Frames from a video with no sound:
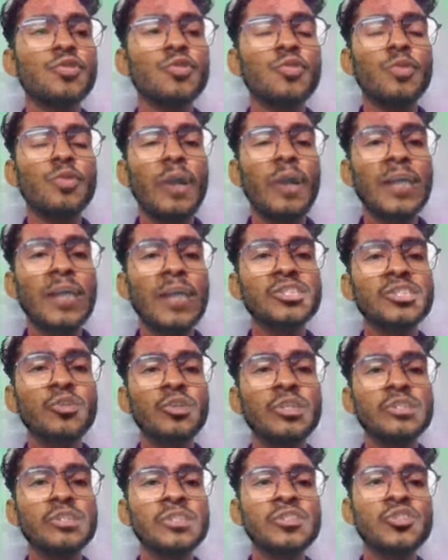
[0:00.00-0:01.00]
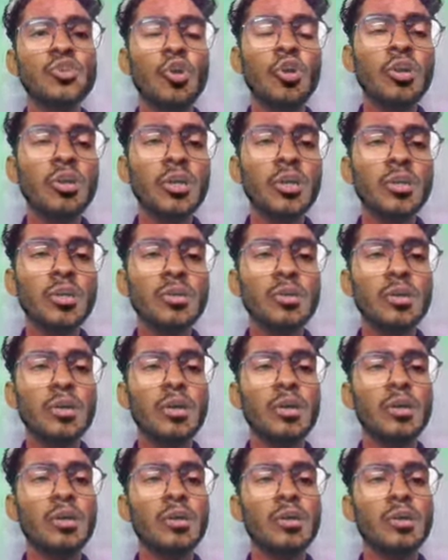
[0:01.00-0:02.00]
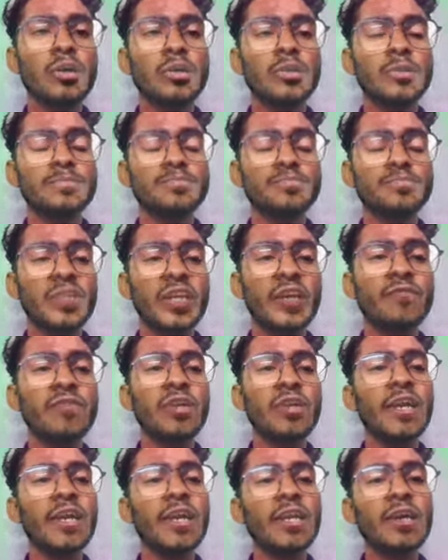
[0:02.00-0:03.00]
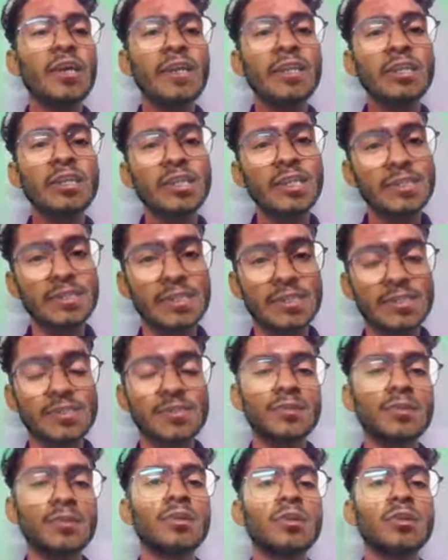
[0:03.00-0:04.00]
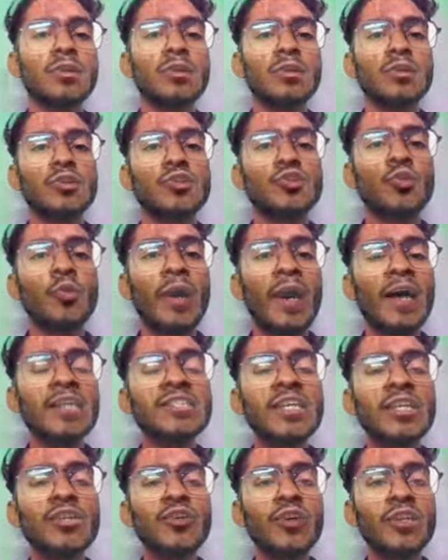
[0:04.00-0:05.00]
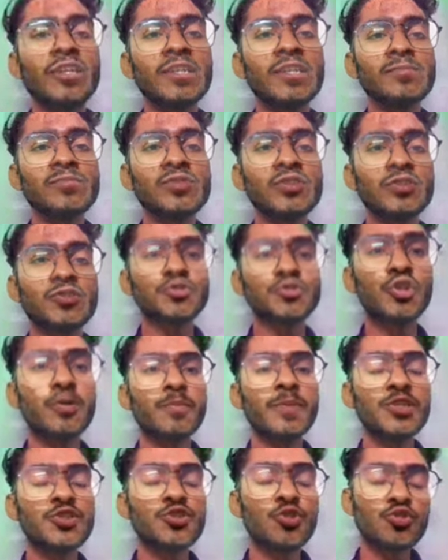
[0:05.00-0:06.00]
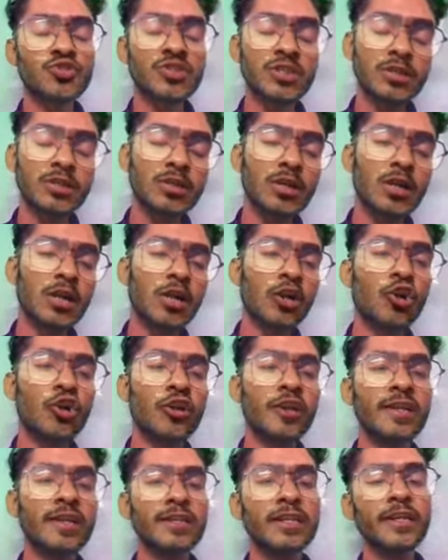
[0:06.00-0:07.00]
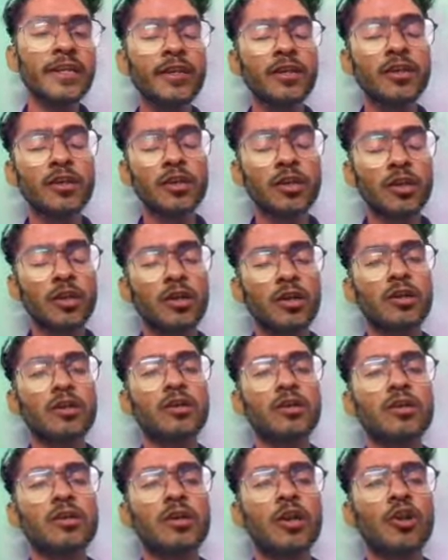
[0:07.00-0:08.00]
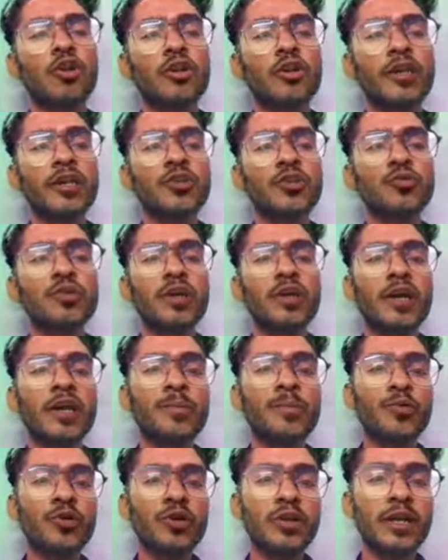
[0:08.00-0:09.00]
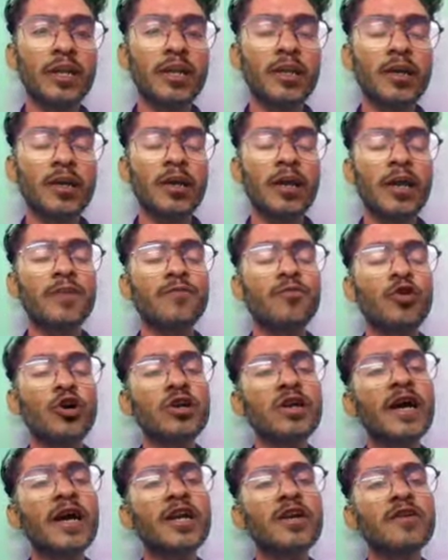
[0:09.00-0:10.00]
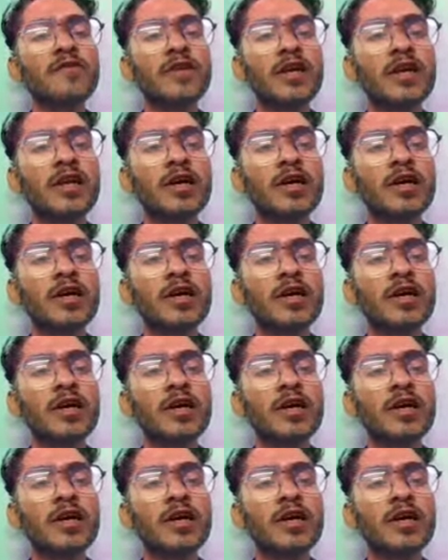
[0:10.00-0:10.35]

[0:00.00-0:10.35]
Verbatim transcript: hash collisions occur uh, if the data increases. So hash algorithms should be chosen accordingly uh, according to the input data and what kind of data